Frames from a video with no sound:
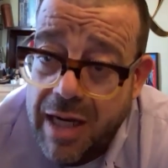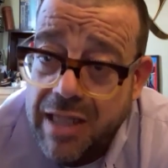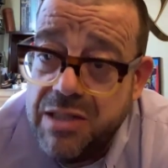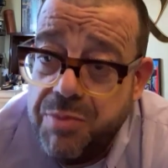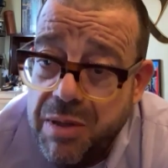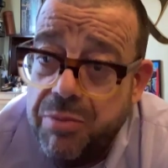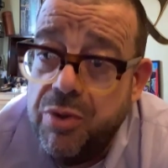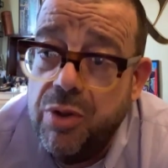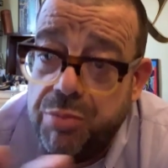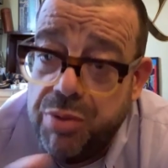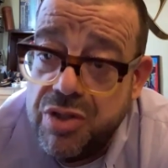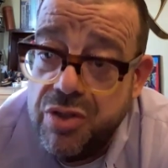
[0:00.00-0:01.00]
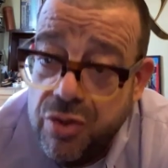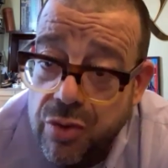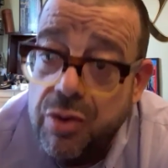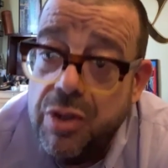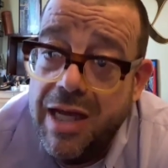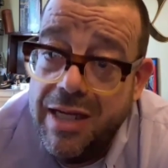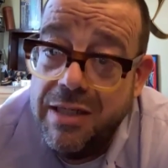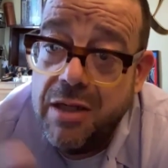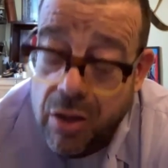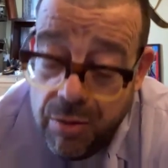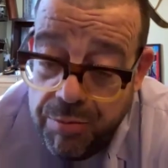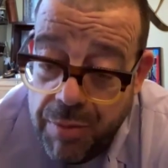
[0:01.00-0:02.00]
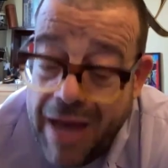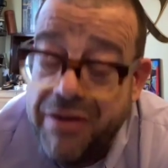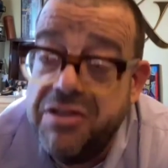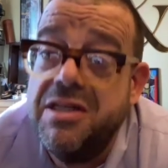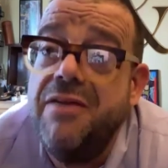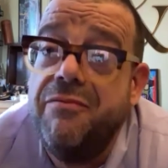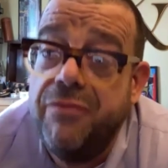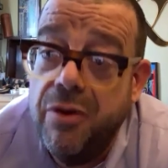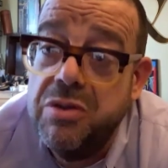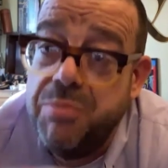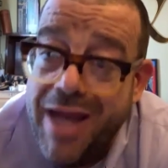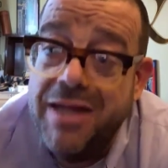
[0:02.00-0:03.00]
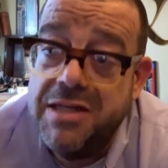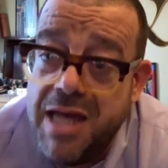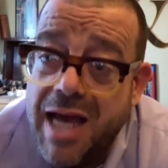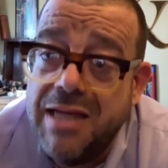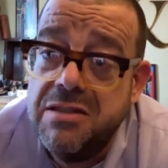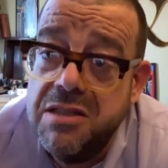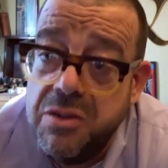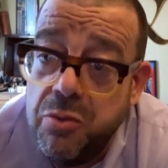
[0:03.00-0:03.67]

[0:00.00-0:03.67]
As people are pursued and our out-of-state folks pay taxes,